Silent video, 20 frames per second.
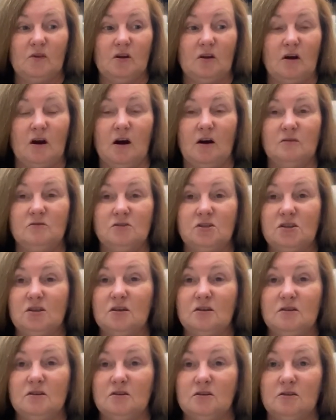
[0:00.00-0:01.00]
iron
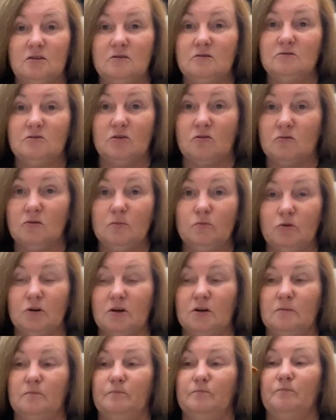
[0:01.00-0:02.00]
skillet cooked
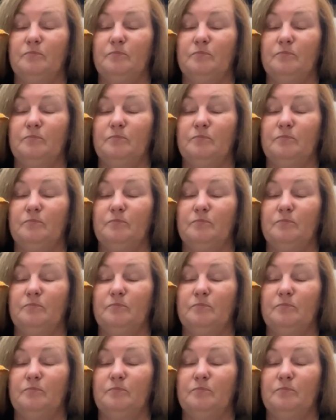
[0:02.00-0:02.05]
cornbread.